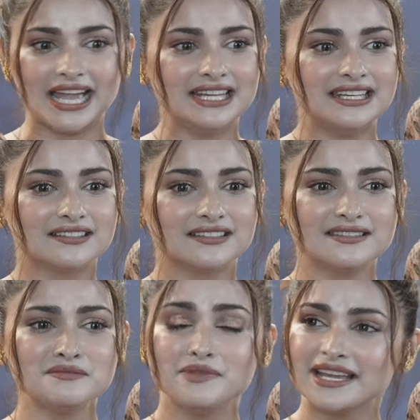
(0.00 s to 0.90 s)
And
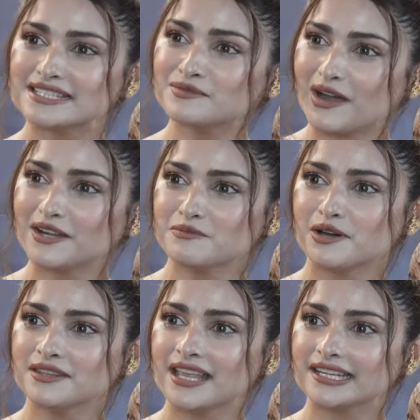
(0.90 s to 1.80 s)
the best part
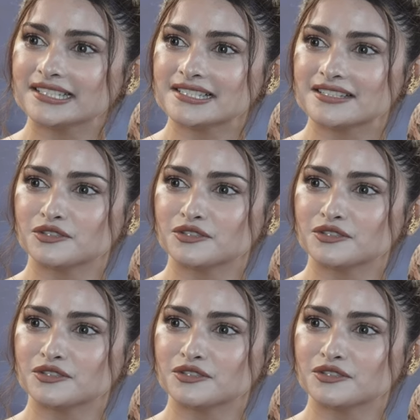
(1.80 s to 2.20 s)
about that is,